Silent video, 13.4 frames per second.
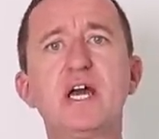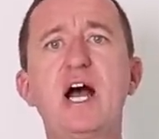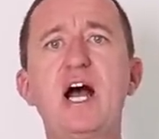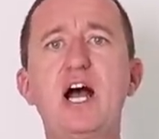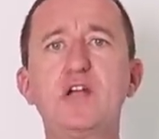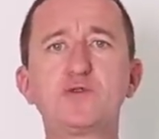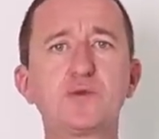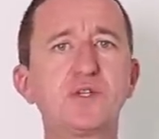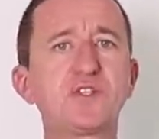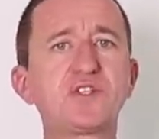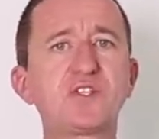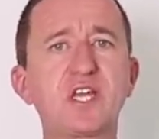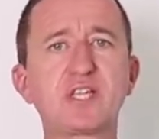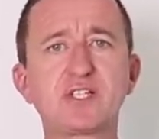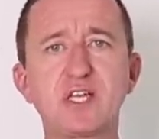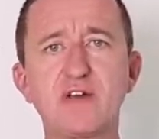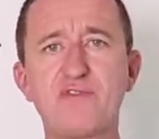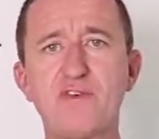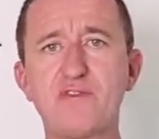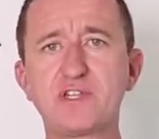
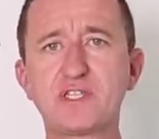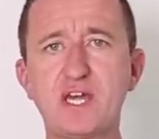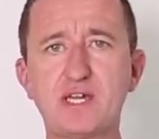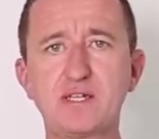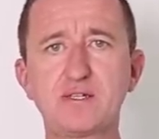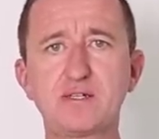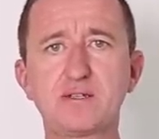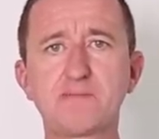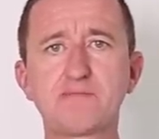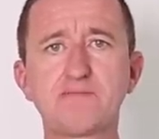160th of a second.